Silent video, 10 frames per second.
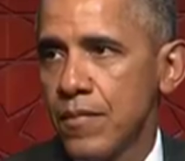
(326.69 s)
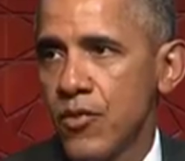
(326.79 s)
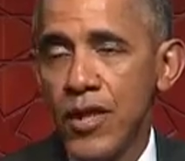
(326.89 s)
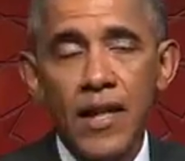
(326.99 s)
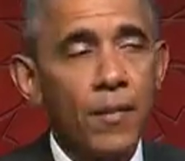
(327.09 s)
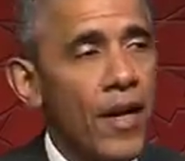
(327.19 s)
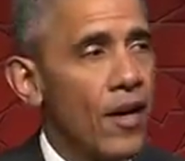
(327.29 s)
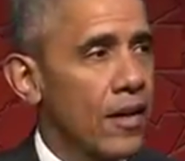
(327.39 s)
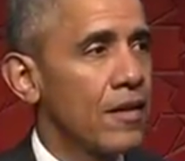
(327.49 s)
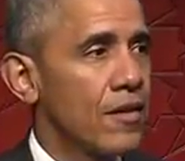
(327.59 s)
Sikh
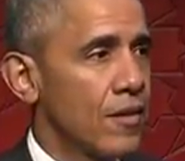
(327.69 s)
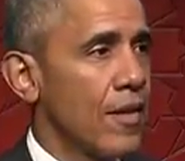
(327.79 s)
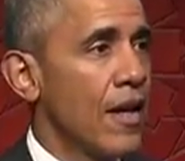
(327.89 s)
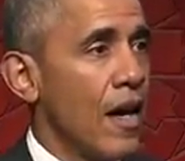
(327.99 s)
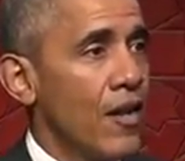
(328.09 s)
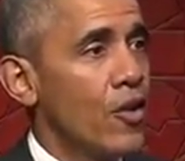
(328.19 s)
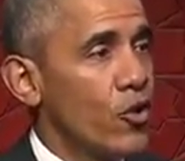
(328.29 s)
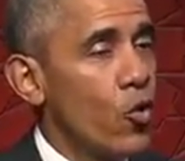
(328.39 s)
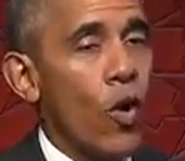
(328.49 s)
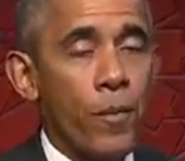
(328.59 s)
Americans and
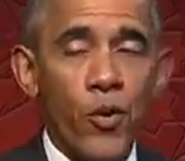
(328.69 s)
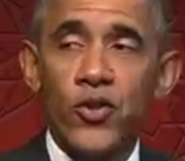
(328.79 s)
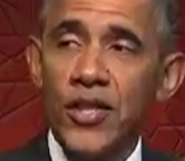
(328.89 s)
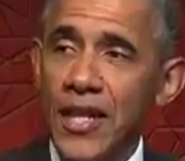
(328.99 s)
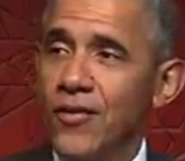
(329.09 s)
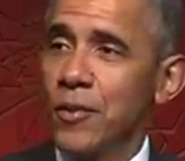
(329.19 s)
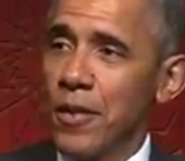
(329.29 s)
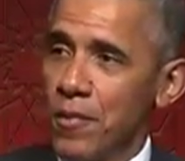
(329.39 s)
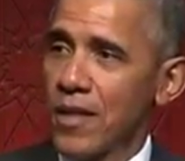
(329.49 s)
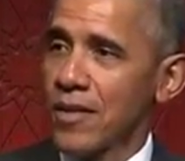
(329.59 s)
others who are perceived to
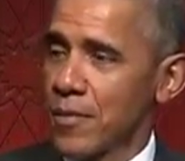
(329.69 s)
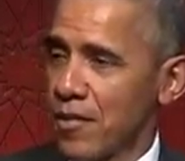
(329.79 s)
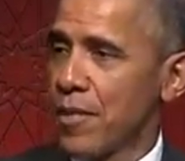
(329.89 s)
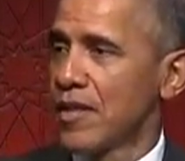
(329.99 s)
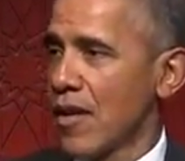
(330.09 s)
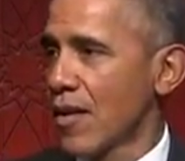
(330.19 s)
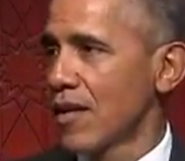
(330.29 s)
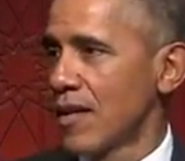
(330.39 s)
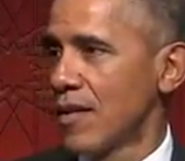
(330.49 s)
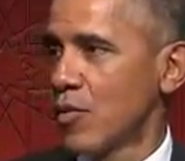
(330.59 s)
be Muslims have been
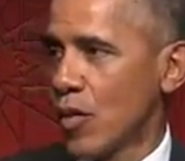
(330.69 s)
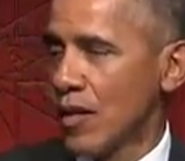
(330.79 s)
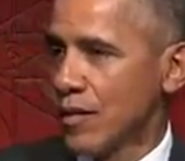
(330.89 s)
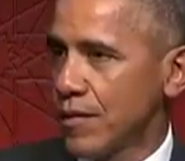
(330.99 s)
targeted as well.